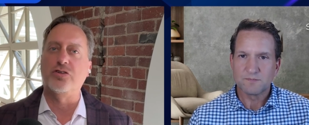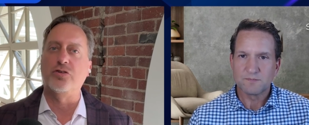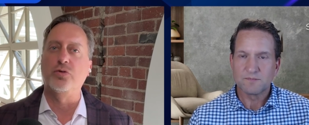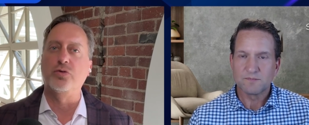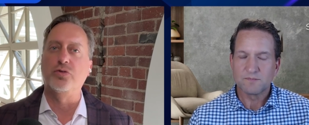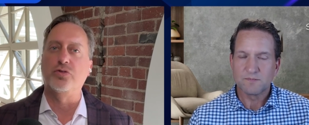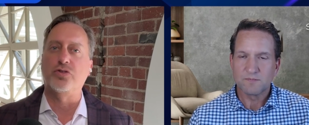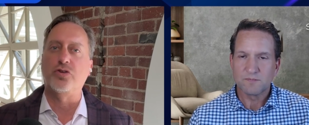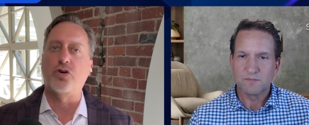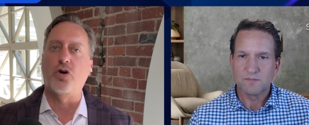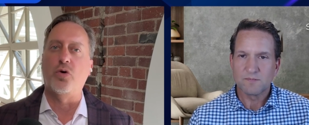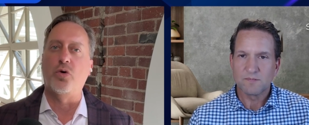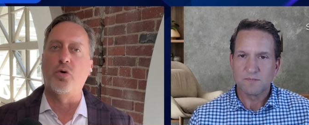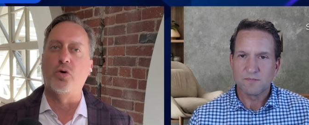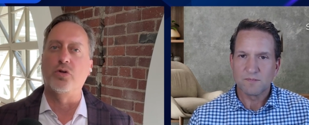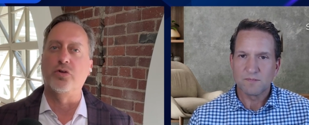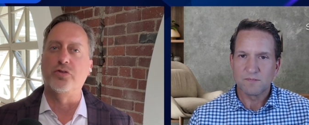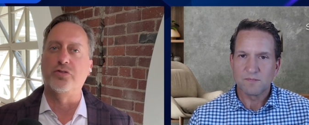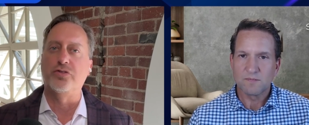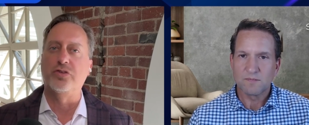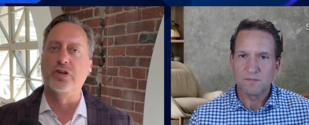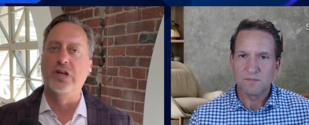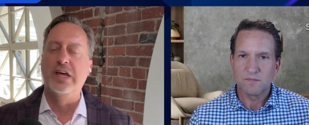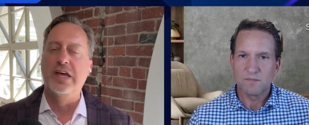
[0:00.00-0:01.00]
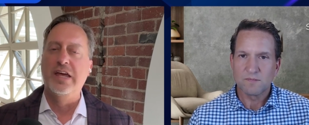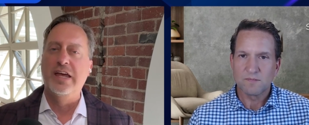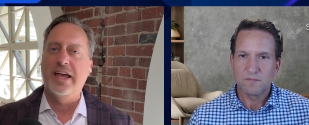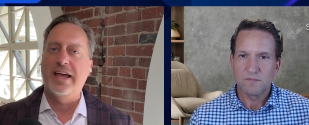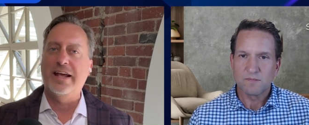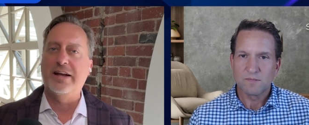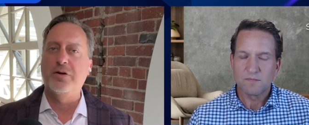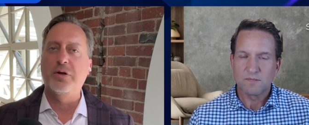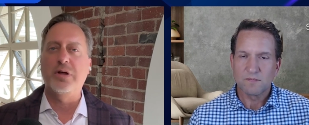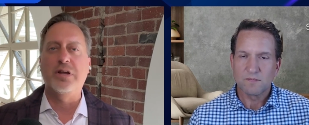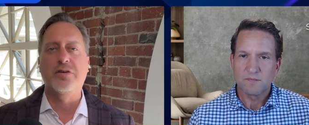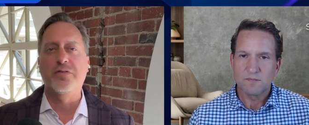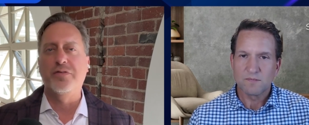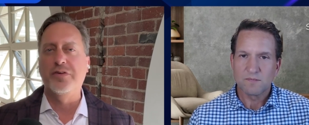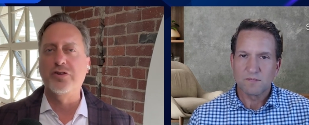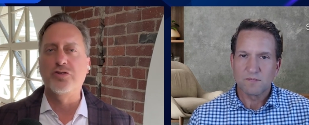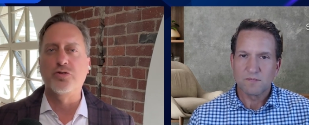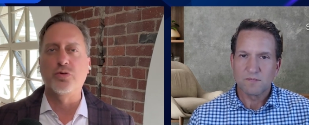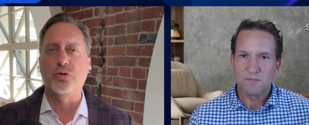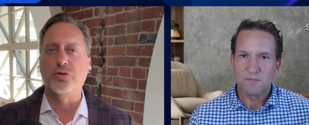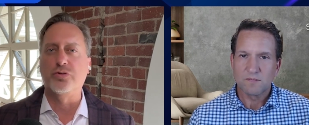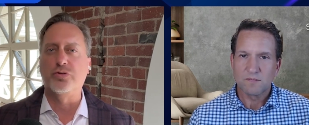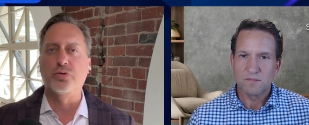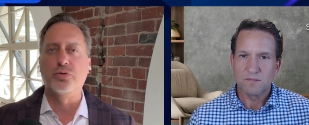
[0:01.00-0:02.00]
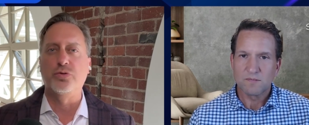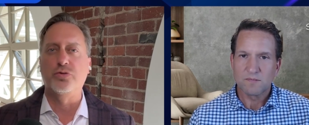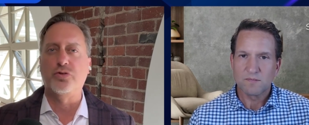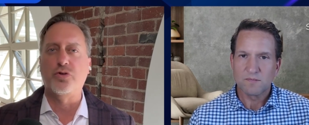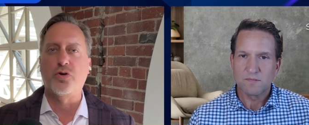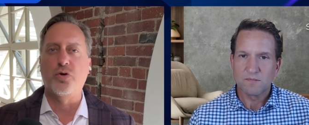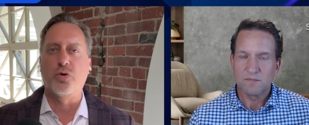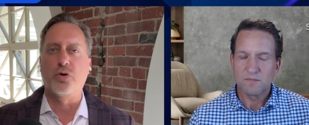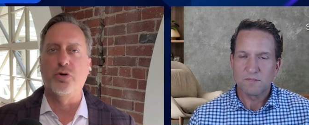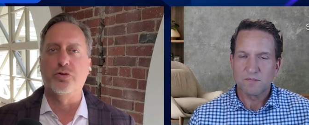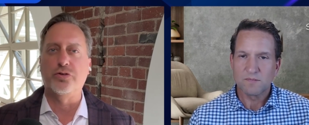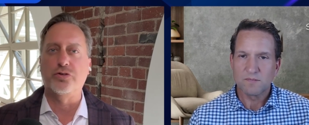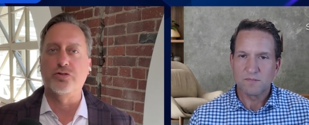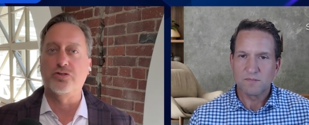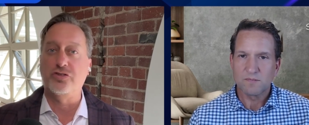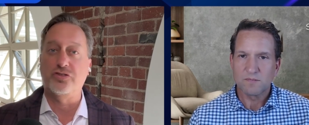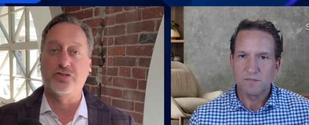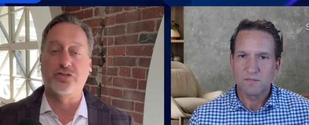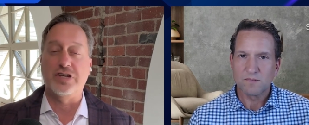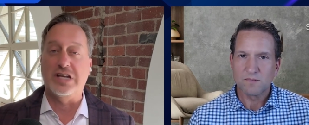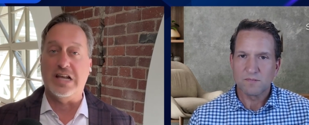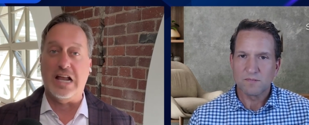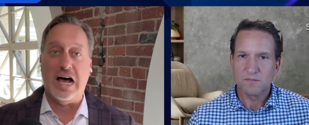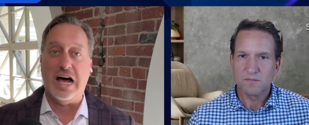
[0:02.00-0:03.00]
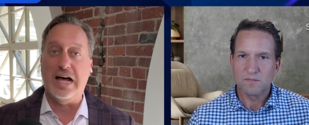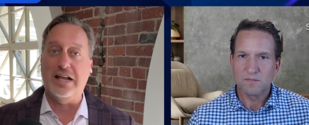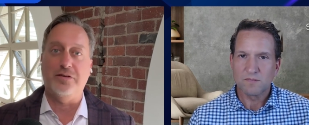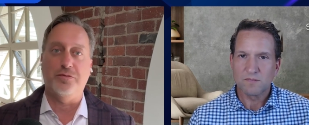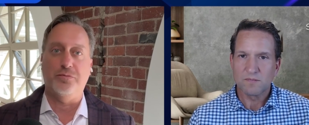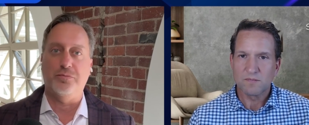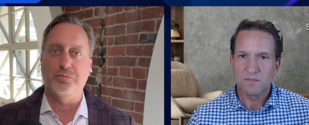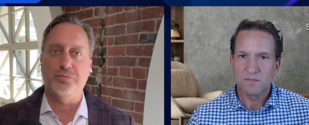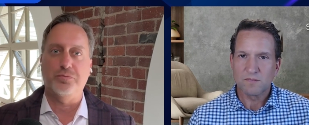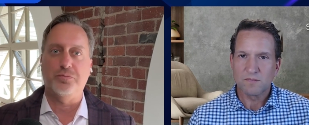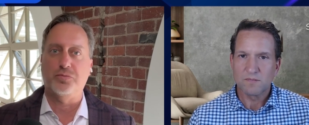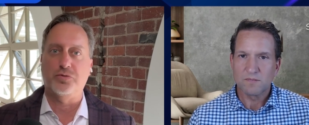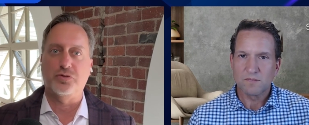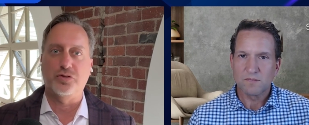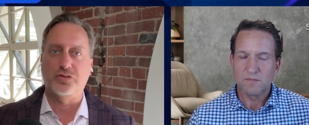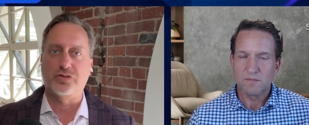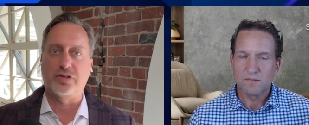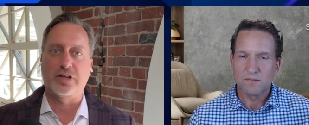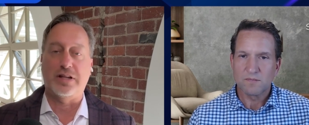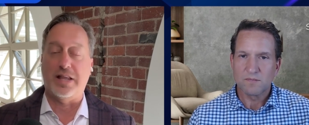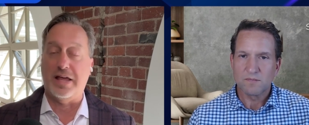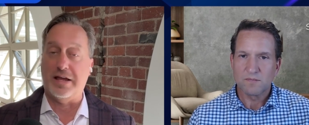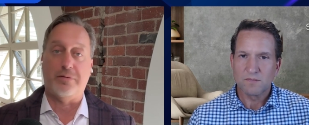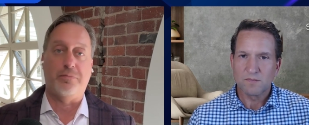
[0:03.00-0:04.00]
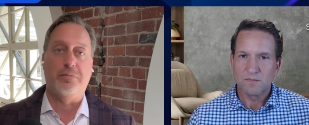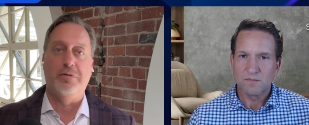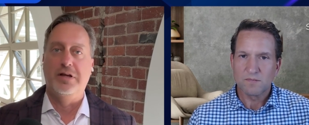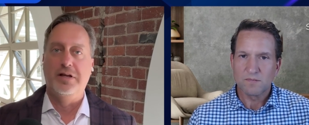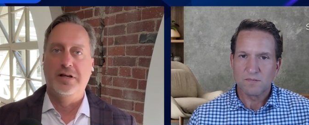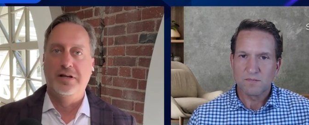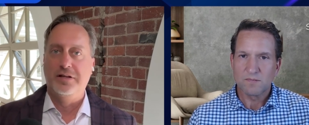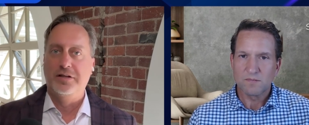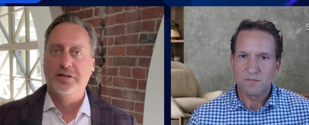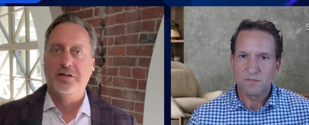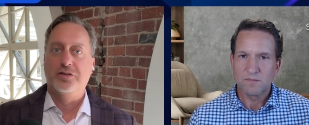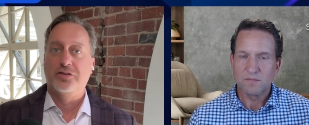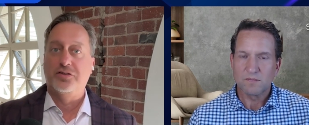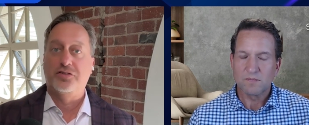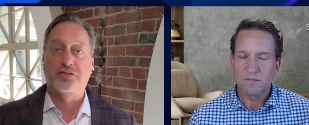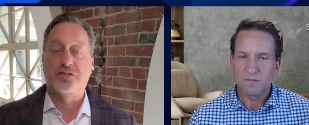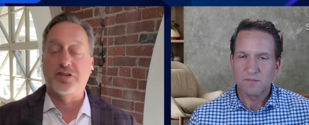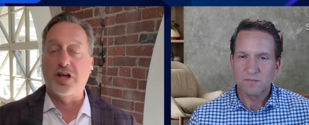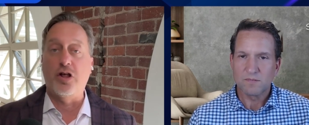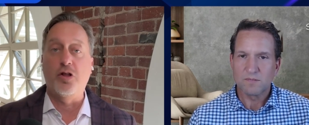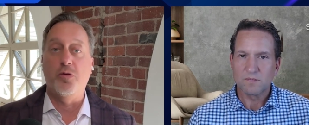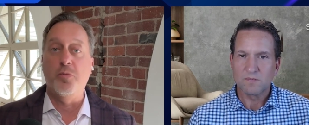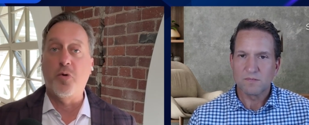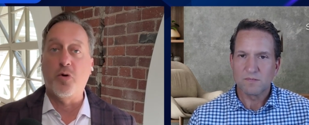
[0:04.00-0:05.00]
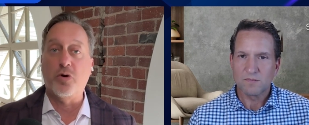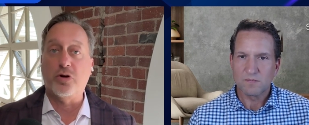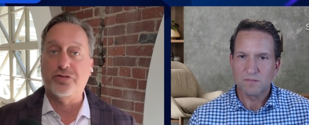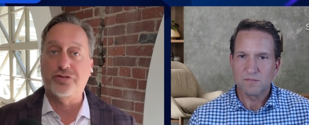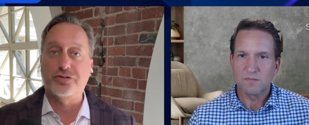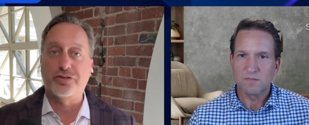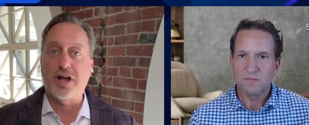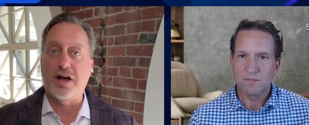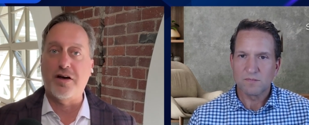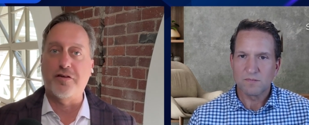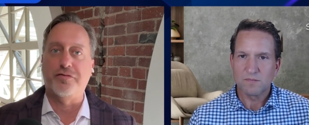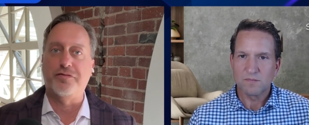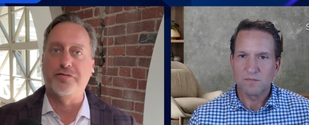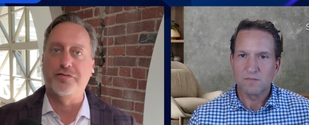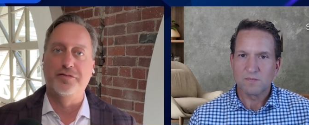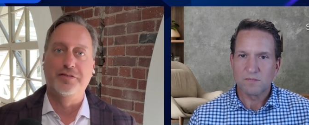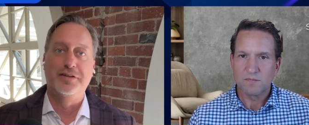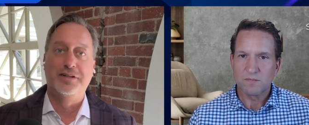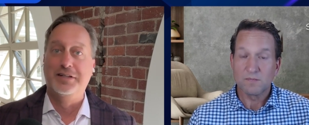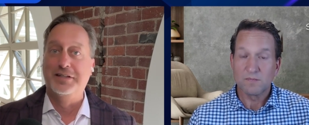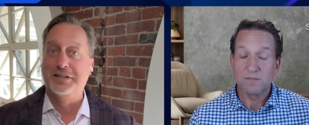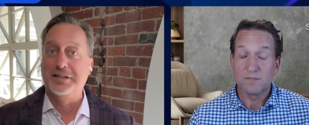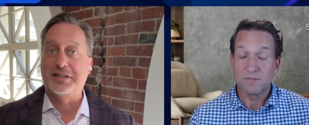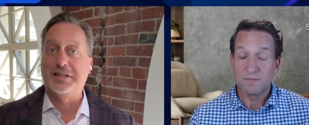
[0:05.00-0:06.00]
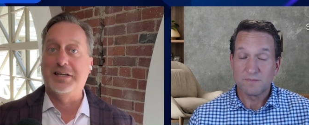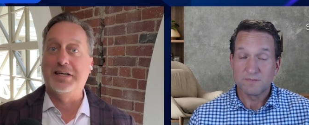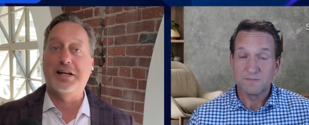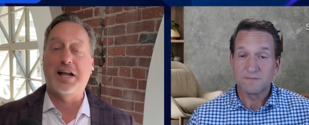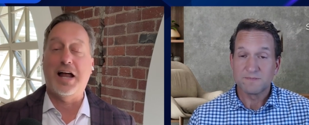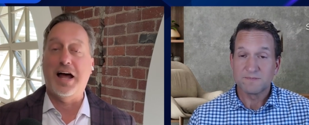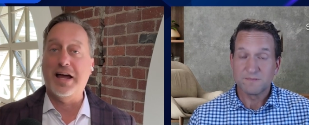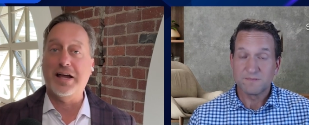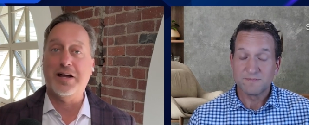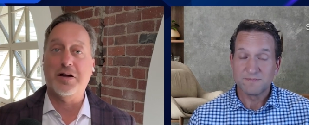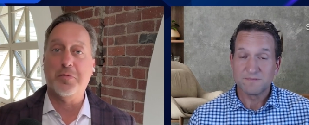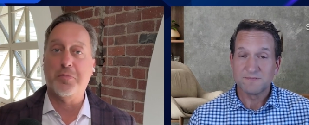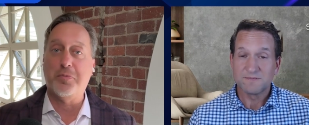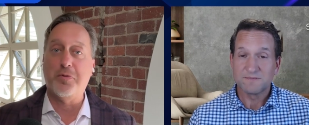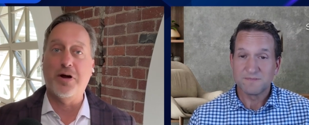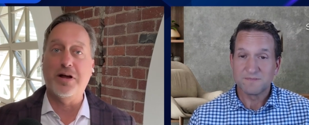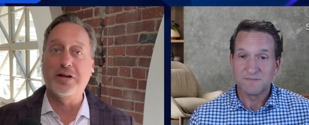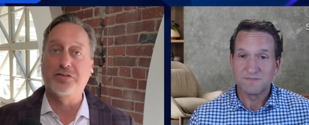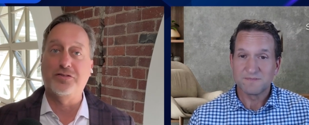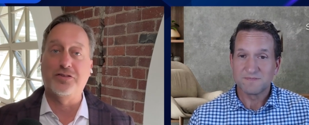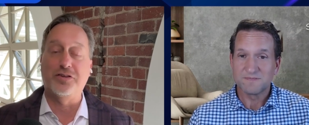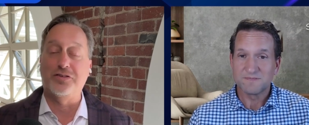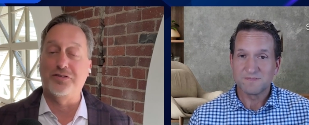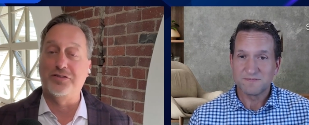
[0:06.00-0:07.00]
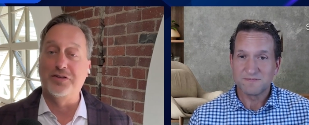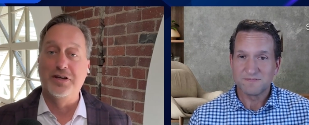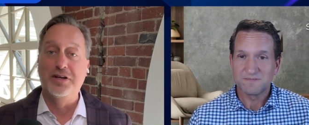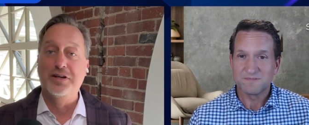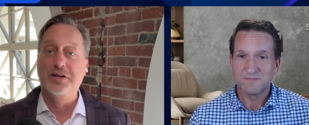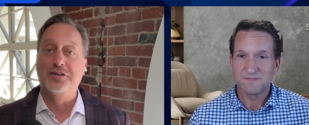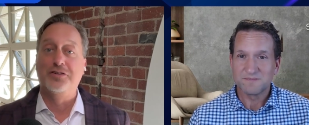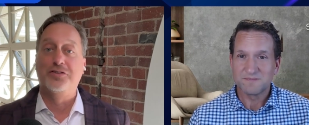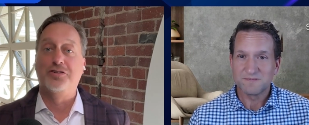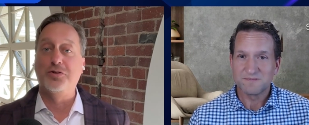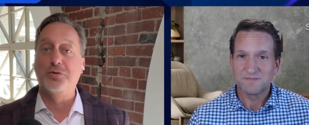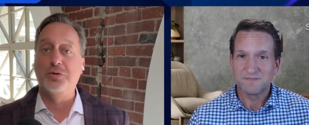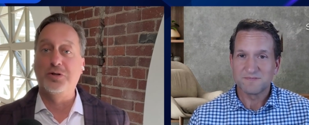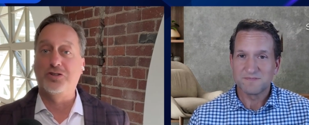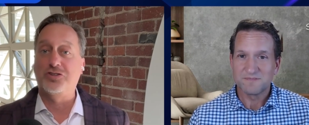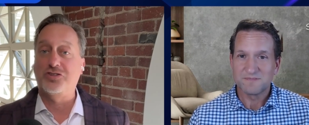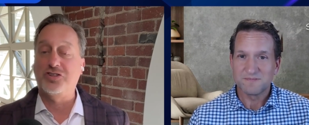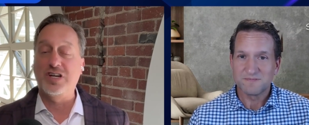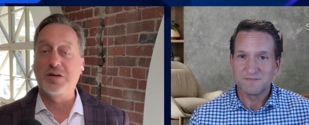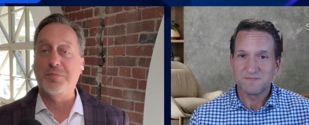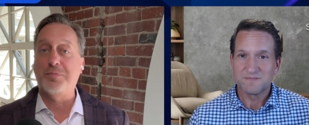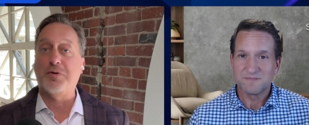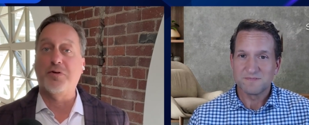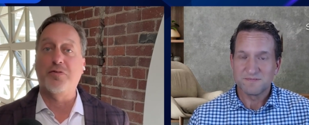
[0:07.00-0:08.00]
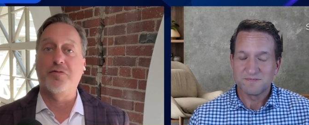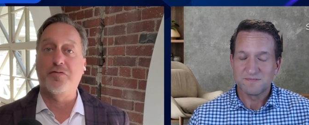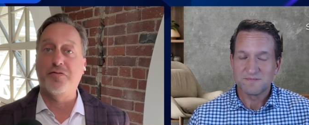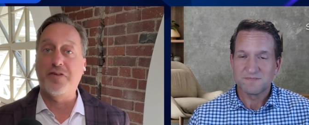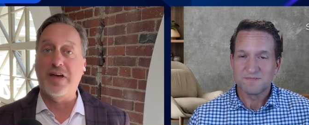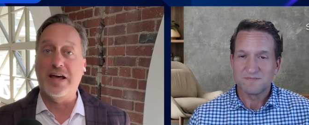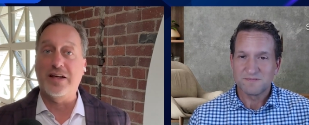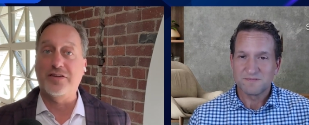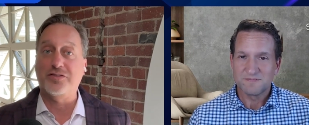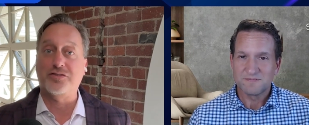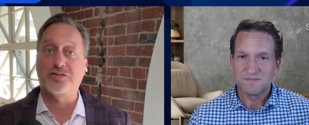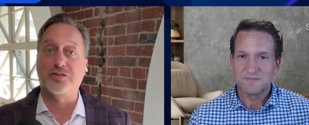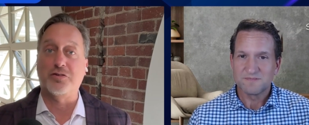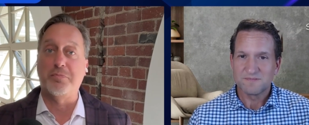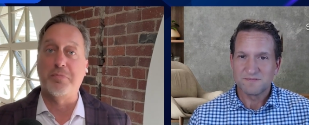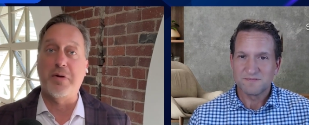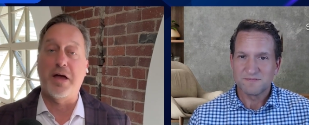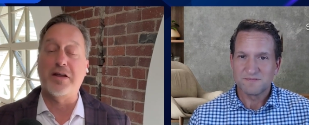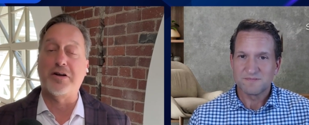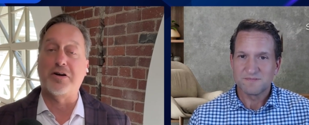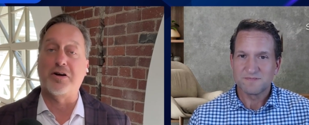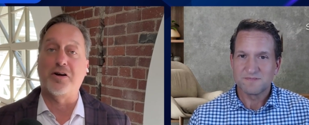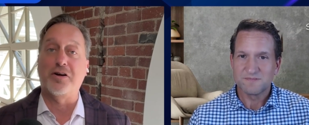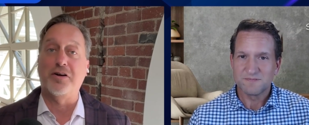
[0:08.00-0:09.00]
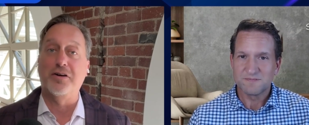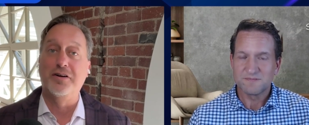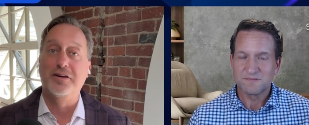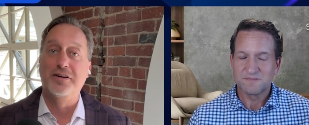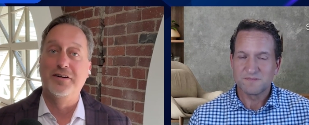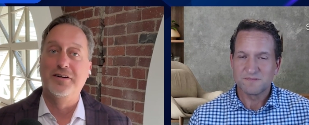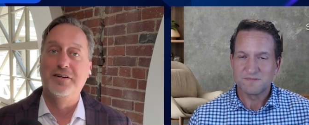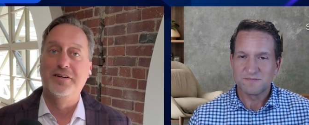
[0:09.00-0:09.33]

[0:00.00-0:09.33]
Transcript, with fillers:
Speaker 1: whose goals and to individuals whose goals are just not just like sell more stuff, get higher prices, do it cheaper, faster, better,